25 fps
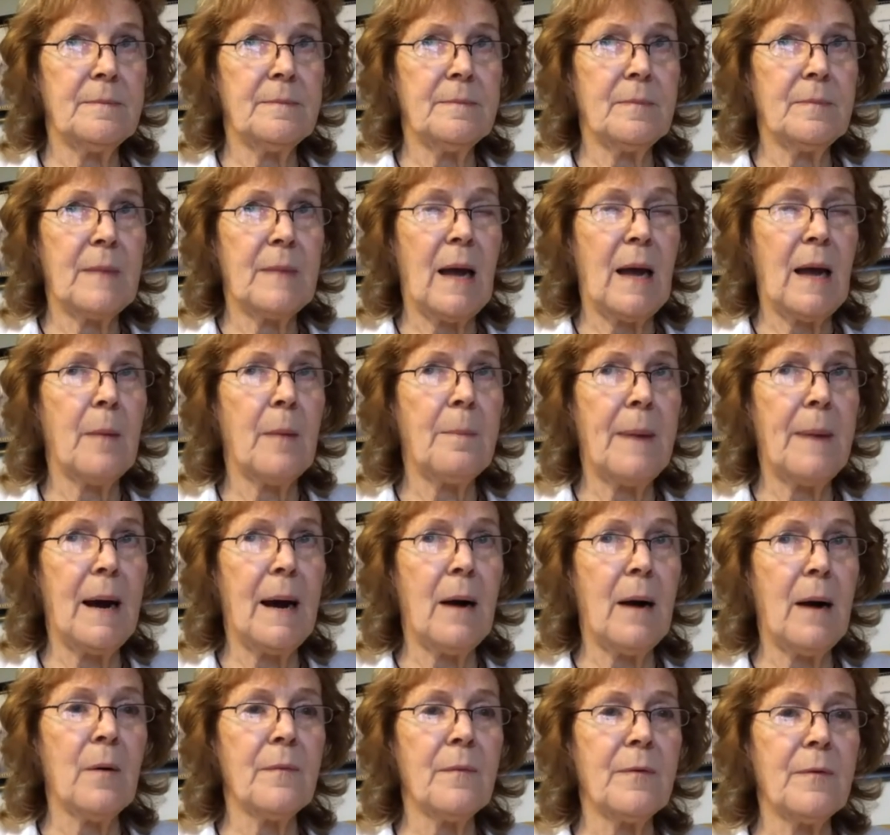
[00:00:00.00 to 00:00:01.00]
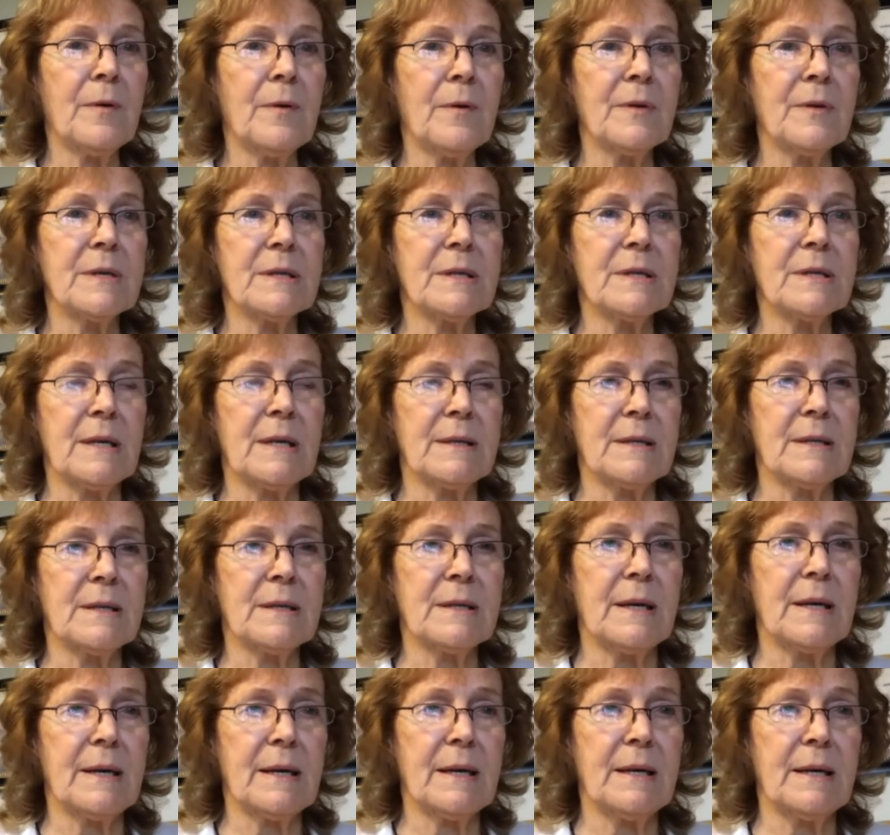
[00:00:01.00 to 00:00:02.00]
how powerful the
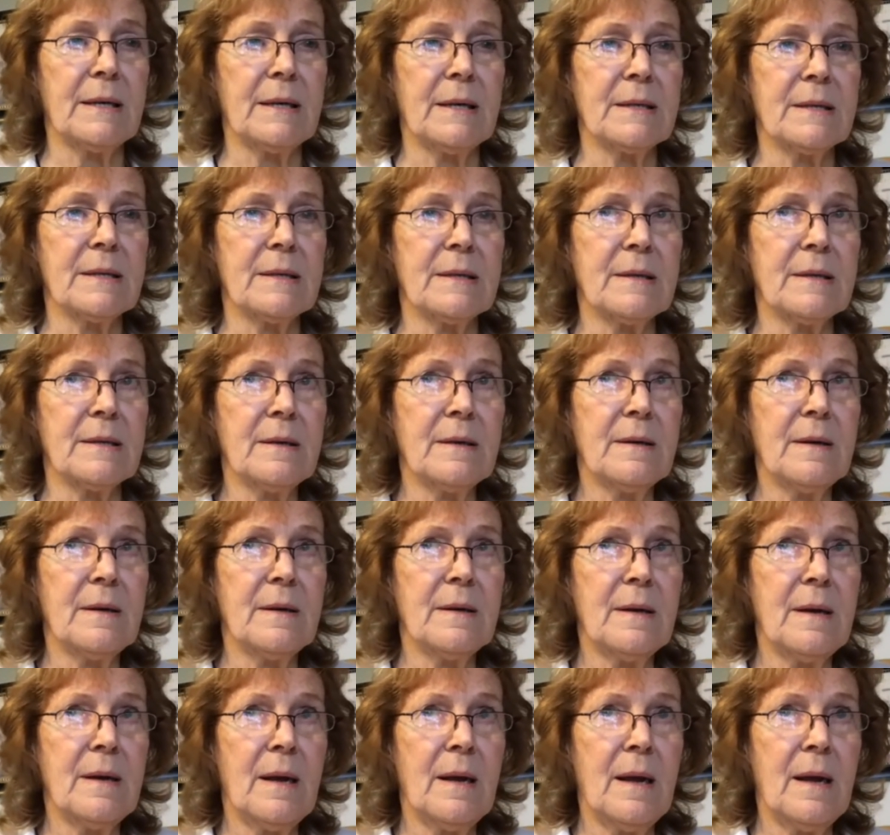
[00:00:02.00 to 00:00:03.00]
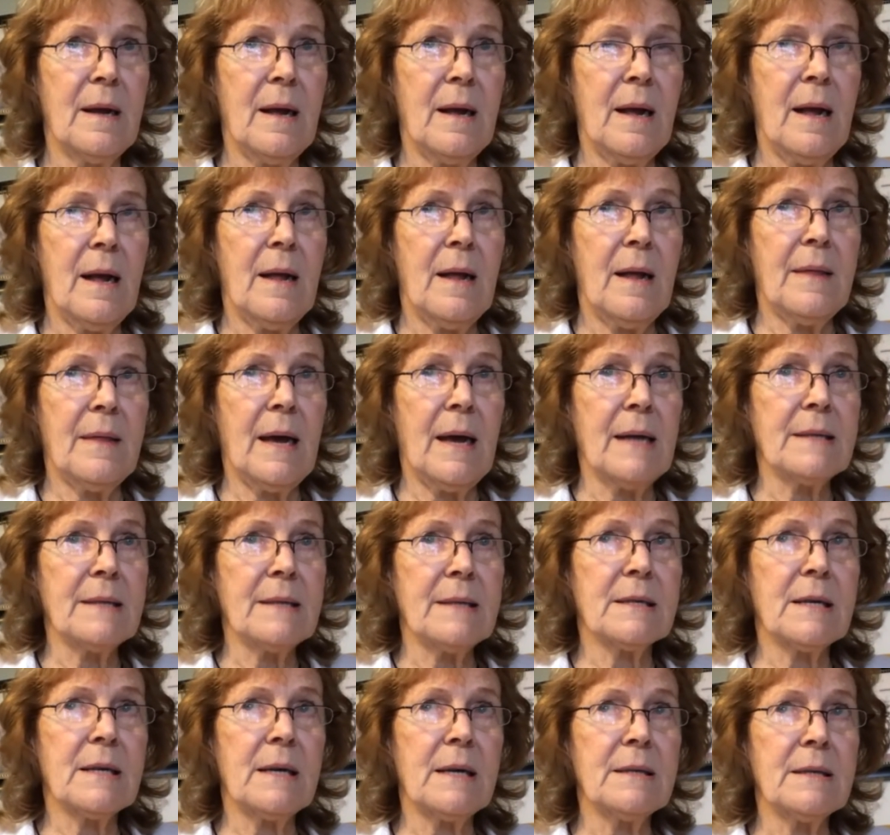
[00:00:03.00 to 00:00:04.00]
sunset is. That
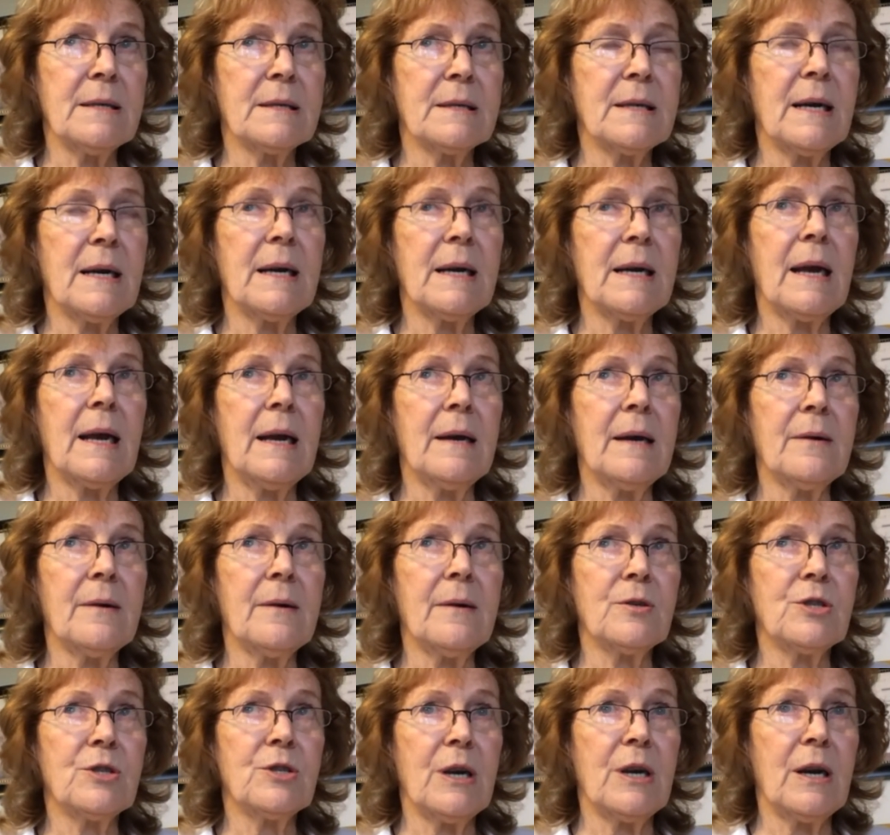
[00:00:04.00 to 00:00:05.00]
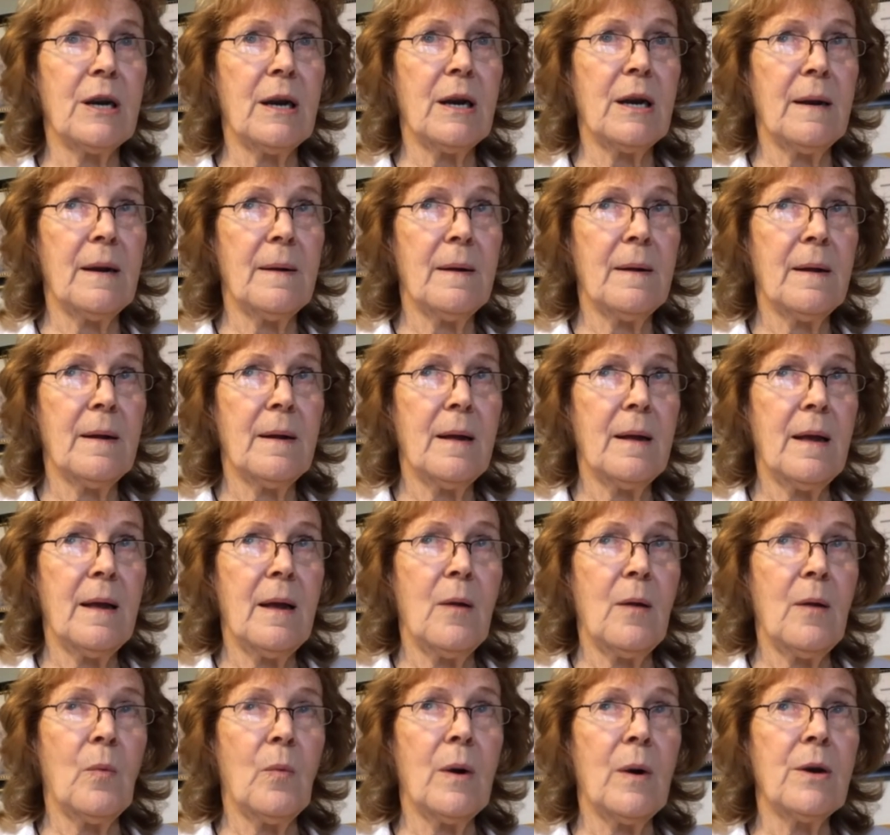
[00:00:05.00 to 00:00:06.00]
sunset energy,
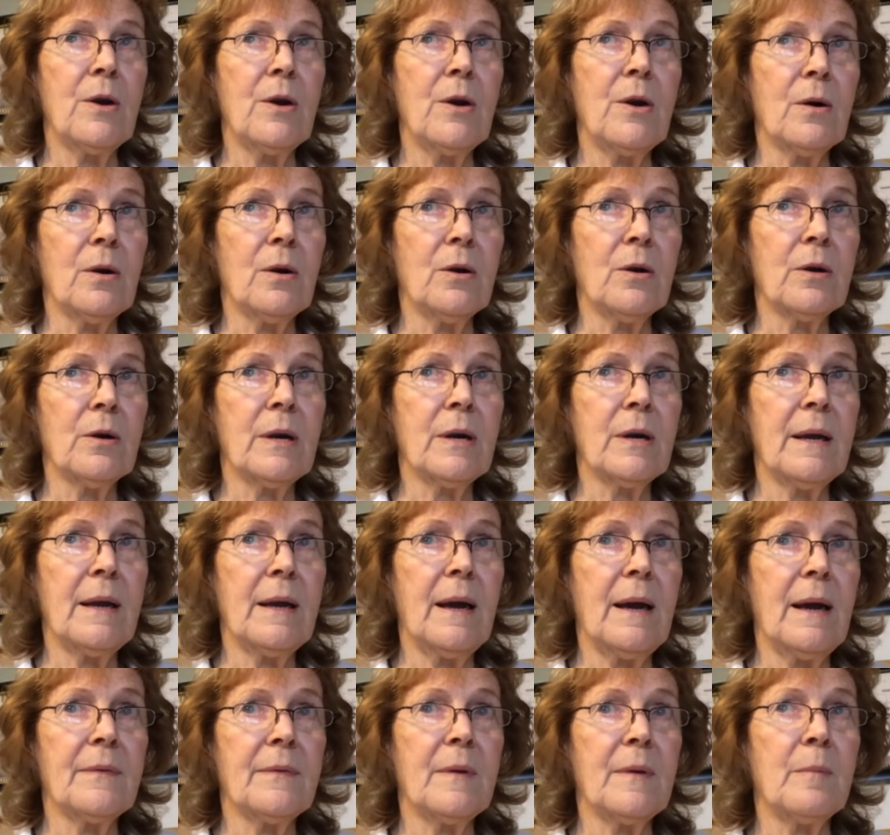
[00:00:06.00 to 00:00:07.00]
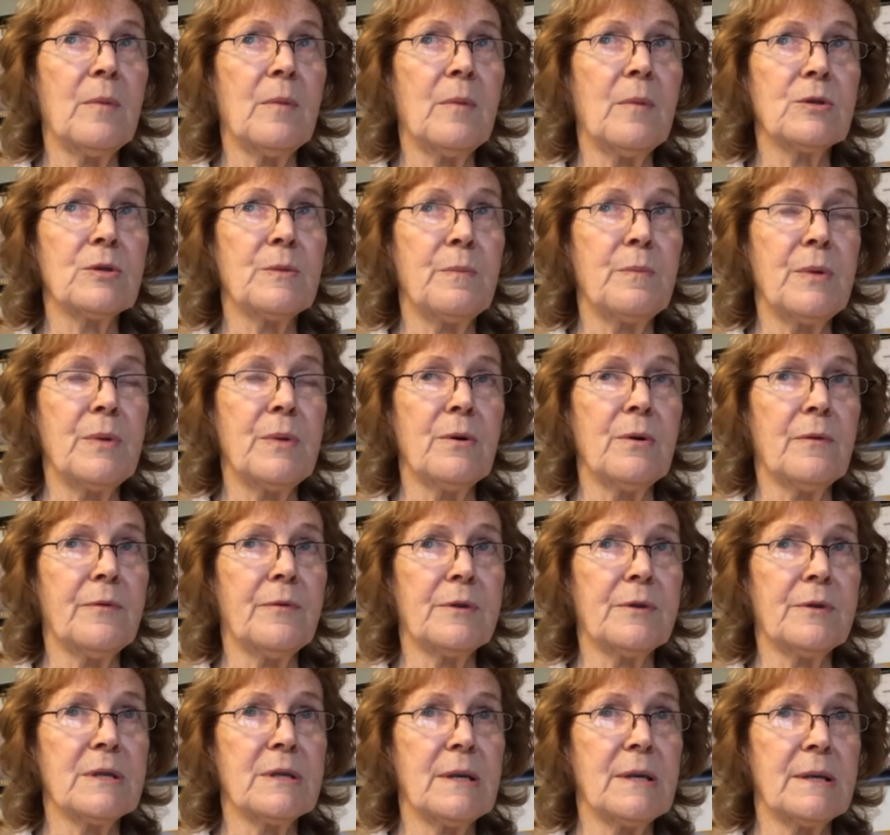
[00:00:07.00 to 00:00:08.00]
when you're looking at the most
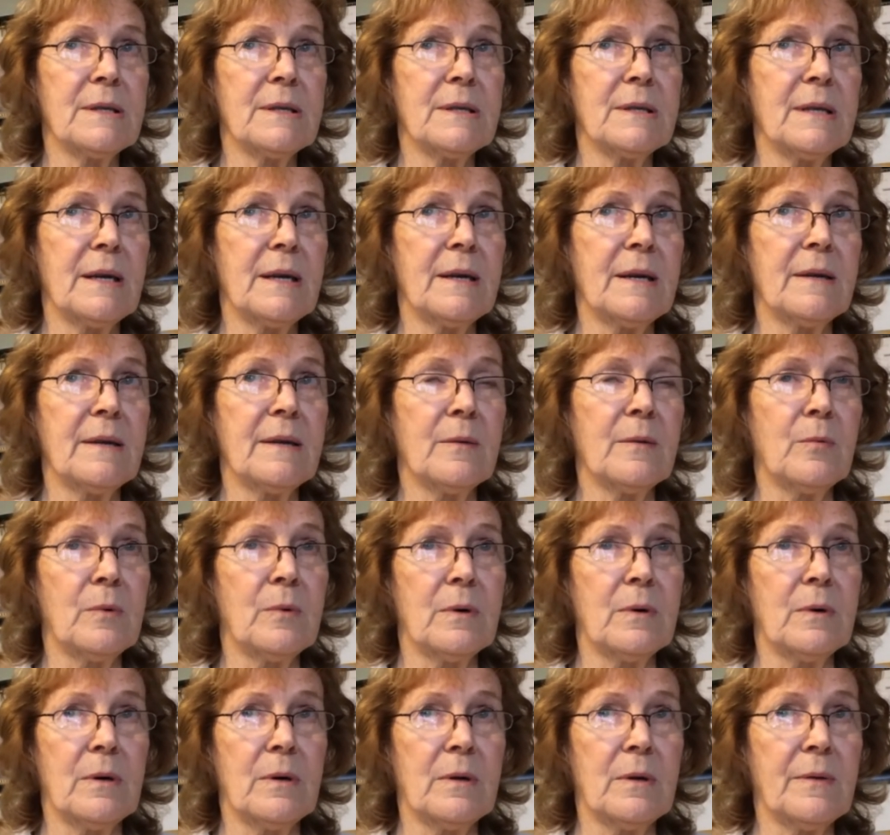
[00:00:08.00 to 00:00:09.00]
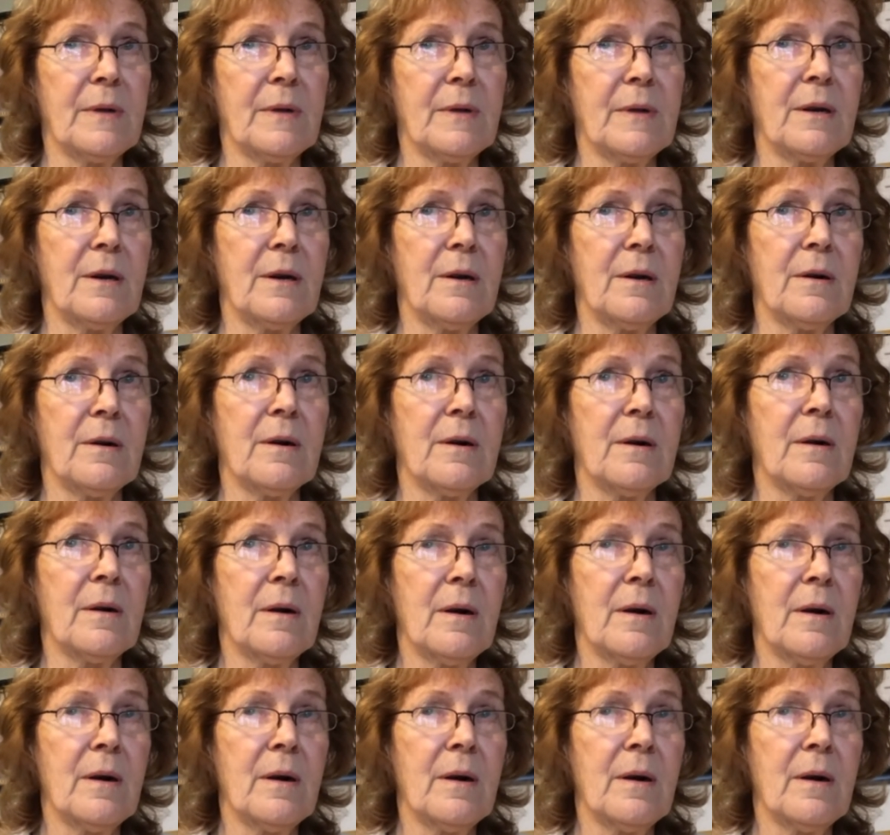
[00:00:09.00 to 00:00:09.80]
beautiful sunset in the world that you're